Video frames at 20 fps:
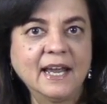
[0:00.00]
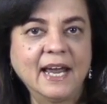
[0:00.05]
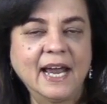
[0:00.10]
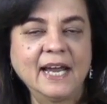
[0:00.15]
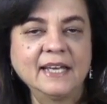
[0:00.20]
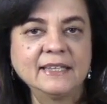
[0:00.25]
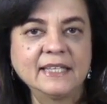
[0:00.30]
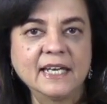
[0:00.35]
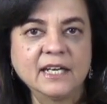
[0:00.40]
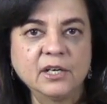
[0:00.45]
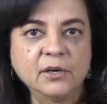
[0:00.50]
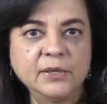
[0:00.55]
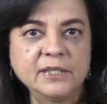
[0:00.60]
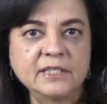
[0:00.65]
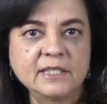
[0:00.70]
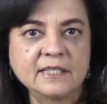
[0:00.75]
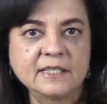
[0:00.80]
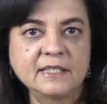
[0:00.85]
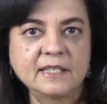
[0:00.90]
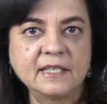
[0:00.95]
and they're going
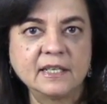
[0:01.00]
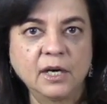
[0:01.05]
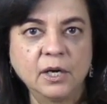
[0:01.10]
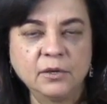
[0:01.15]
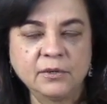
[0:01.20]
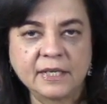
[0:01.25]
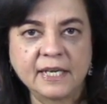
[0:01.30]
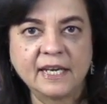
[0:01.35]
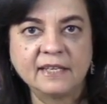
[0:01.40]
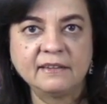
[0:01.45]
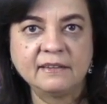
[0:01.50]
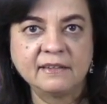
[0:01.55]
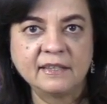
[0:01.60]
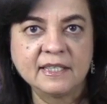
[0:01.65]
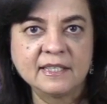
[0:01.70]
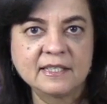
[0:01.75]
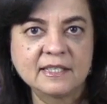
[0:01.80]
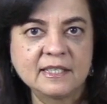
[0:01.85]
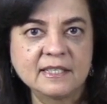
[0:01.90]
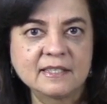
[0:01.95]
to see, okay,
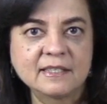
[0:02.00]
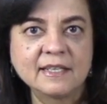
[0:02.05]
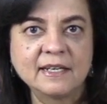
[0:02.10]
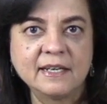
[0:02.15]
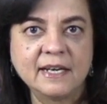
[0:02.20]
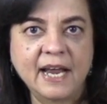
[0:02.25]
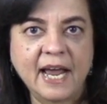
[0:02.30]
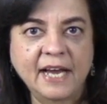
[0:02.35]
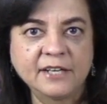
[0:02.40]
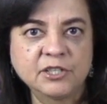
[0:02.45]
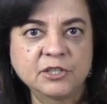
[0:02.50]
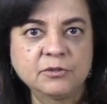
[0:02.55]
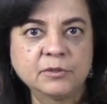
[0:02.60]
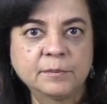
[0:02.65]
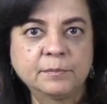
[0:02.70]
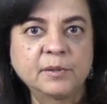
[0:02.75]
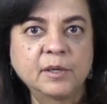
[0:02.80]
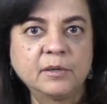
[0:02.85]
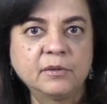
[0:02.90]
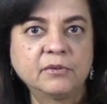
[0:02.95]
this is the
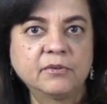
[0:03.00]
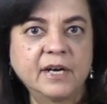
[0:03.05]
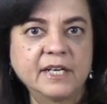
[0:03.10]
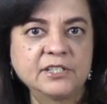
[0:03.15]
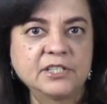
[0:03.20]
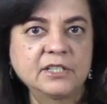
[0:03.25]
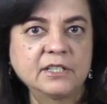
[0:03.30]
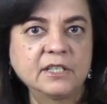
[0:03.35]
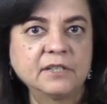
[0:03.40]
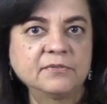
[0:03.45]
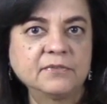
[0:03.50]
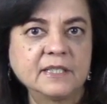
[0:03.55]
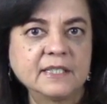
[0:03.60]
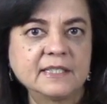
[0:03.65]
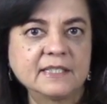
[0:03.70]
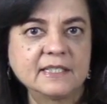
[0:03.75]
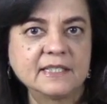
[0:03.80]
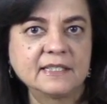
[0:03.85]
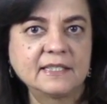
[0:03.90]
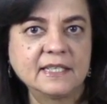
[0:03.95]
natural progression of
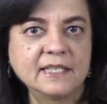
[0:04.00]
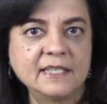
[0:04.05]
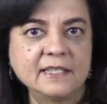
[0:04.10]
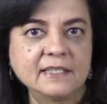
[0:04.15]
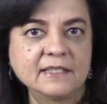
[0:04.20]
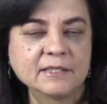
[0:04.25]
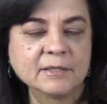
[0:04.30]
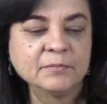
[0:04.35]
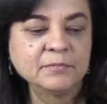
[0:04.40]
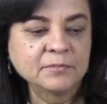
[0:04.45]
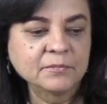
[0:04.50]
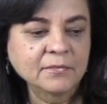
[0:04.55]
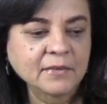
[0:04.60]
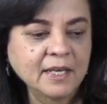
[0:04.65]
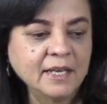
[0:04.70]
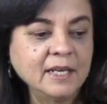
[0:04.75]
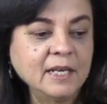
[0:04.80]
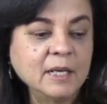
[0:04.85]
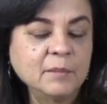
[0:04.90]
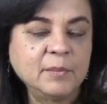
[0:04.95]
this disease.
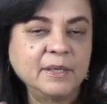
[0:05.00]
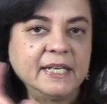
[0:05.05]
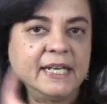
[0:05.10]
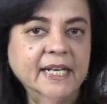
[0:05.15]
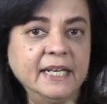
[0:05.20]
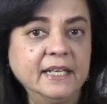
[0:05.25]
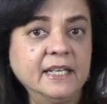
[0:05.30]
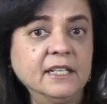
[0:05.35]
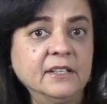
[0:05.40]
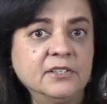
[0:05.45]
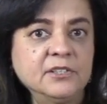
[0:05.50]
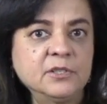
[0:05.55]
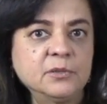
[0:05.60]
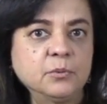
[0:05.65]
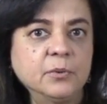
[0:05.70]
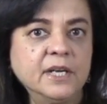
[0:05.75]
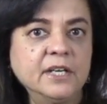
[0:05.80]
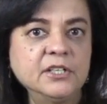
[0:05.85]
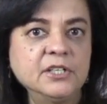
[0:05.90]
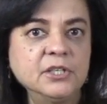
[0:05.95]
But here's
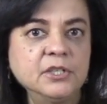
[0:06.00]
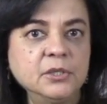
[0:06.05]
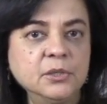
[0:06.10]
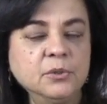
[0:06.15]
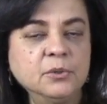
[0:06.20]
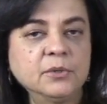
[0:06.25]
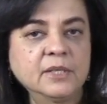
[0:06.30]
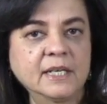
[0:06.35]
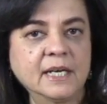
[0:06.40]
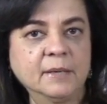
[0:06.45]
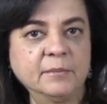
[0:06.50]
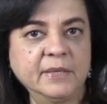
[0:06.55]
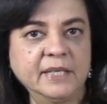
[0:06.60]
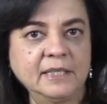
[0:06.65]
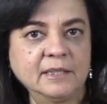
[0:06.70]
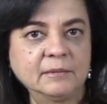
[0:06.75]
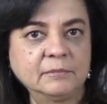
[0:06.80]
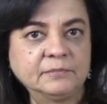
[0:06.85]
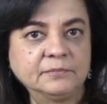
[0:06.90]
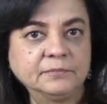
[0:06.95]
where you come
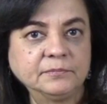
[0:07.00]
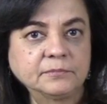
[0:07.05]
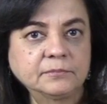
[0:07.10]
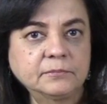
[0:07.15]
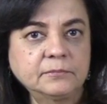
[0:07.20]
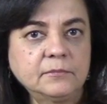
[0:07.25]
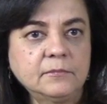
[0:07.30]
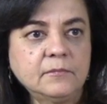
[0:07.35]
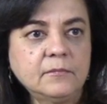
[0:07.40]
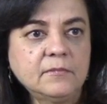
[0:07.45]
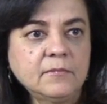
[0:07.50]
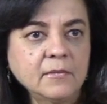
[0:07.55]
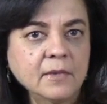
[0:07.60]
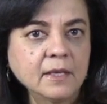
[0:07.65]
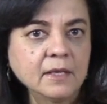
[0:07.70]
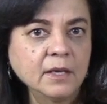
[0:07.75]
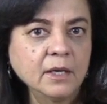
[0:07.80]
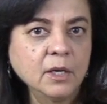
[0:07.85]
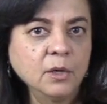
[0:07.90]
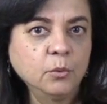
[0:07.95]
in.
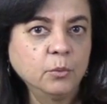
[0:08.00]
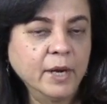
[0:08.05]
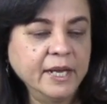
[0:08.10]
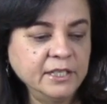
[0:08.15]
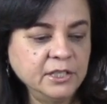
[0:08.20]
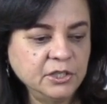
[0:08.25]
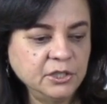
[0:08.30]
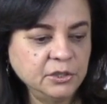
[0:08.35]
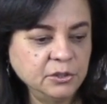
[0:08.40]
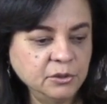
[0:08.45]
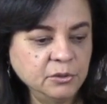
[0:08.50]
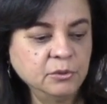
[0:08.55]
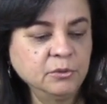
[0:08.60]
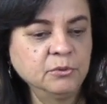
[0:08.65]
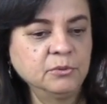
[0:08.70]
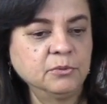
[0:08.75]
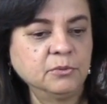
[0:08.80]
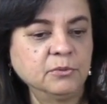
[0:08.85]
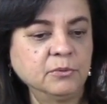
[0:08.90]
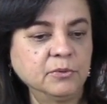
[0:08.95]
When
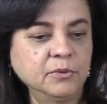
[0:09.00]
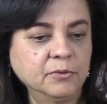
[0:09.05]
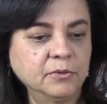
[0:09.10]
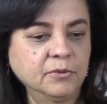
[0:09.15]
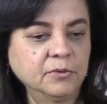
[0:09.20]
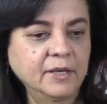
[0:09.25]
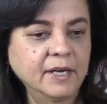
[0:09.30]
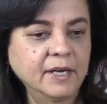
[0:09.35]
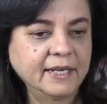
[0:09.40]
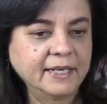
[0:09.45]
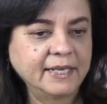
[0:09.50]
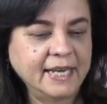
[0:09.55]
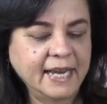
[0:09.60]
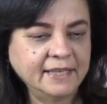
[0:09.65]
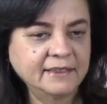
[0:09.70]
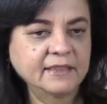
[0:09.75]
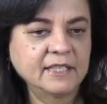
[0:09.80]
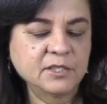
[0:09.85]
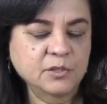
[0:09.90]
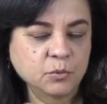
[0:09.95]
you
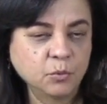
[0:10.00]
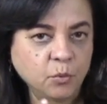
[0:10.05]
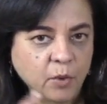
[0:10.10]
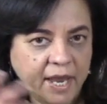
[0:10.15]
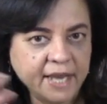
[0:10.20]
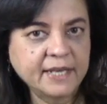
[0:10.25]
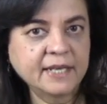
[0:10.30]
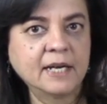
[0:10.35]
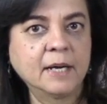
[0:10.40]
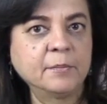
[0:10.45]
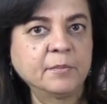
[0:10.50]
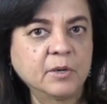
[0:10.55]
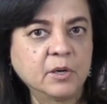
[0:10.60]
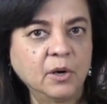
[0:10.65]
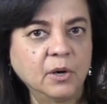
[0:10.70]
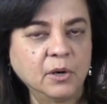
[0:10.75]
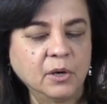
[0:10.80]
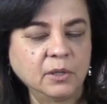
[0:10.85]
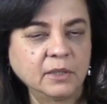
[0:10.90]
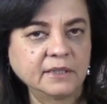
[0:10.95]
get this wake up
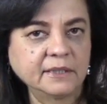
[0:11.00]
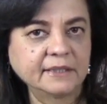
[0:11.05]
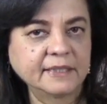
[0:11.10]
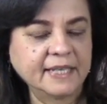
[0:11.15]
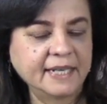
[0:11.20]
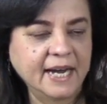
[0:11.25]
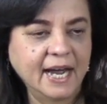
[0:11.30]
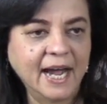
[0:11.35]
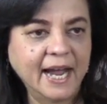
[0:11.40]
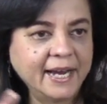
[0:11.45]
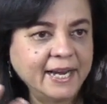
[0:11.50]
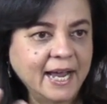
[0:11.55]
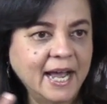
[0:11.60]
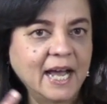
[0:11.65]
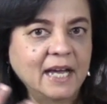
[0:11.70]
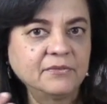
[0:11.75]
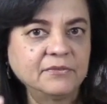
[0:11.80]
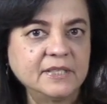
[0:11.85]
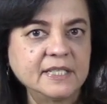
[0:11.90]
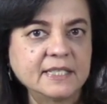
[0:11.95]
call that I
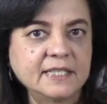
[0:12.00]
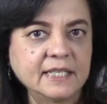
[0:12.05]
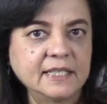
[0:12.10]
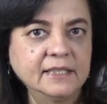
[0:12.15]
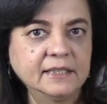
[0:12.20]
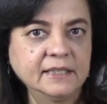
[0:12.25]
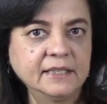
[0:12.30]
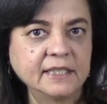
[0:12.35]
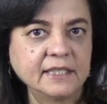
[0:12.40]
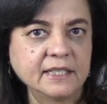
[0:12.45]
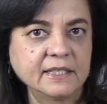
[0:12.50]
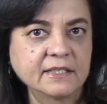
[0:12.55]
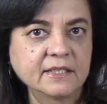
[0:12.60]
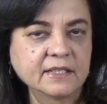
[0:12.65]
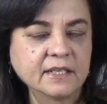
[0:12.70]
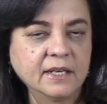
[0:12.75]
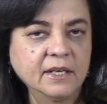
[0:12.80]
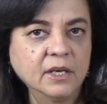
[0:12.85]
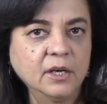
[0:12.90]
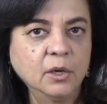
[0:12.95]
have this
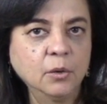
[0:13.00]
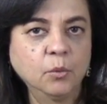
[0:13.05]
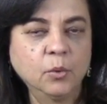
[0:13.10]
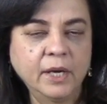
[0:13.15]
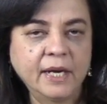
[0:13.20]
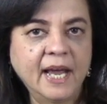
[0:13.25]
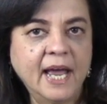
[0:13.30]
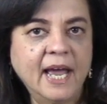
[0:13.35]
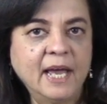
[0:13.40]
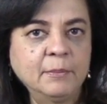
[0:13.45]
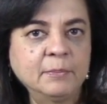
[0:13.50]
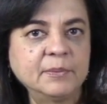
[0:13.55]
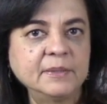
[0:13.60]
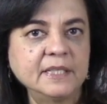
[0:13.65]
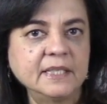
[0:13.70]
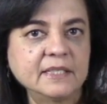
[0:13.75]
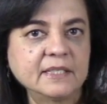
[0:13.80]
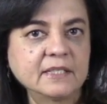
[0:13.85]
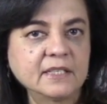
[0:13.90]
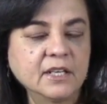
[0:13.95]
illness, what
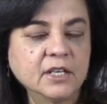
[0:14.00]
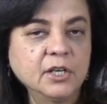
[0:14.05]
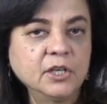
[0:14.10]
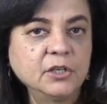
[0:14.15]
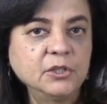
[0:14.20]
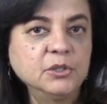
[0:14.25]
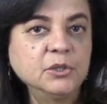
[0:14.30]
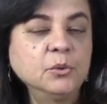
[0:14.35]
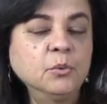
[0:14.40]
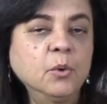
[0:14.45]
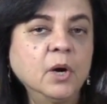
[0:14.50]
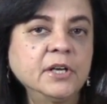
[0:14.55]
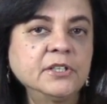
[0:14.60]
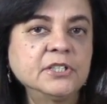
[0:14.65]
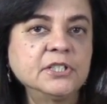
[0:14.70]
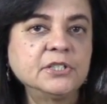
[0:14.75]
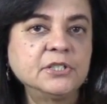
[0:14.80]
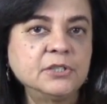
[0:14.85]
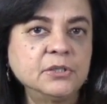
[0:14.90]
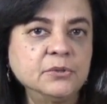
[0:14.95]
happens? You want
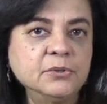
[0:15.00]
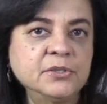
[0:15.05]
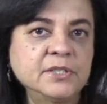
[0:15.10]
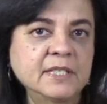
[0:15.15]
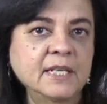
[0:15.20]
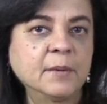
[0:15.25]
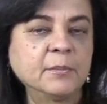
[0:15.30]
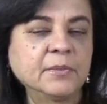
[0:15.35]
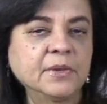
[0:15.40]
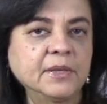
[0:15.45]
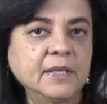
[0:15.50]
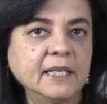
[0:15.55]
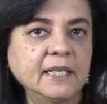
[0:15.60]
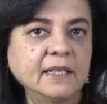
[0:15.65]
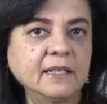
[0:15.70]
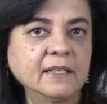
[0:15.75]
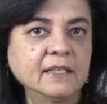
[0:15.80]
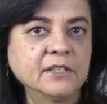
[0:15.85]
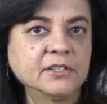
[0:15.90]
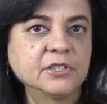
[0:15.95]
to do
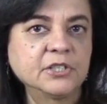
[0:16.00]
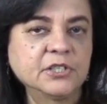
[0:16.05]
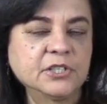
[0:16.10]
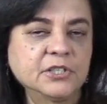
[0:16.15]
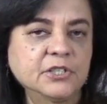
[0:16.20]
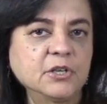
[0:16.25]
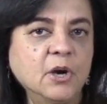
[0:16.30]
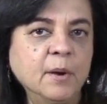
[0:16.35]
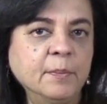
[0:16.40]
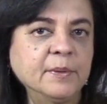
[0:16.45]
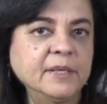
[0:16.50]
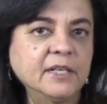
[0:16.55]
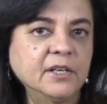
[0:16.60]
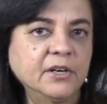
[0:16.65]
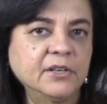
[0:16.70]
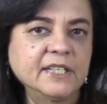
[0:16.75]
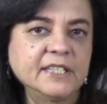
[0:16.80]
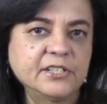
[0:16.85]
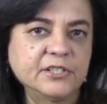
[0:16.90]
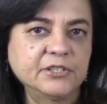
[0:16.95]
something to stop it
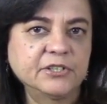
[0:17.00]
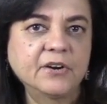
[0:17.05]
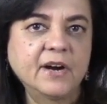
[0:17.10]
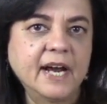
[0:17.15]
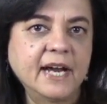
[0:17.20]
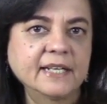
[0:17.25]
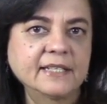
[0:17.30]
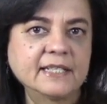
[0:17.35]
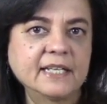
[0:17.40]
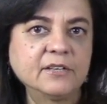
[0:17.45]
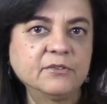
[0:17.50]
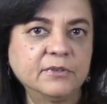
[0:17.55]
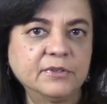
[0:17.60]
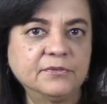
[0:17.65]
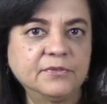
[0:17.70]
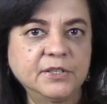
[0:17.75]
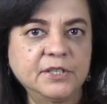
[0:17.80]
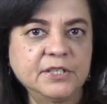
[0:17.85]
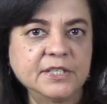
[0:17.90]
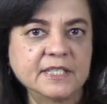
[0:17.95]
on its tracks and
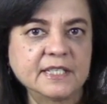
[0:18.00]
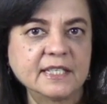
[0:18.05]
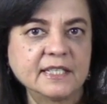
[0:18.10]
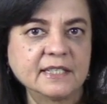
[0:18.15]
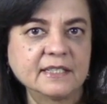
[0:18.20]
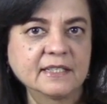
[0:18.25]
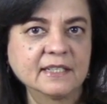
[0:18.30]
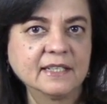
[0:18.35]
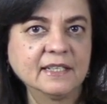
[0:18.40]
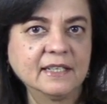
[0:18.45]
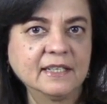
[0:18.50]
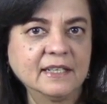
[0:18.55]
reverse it.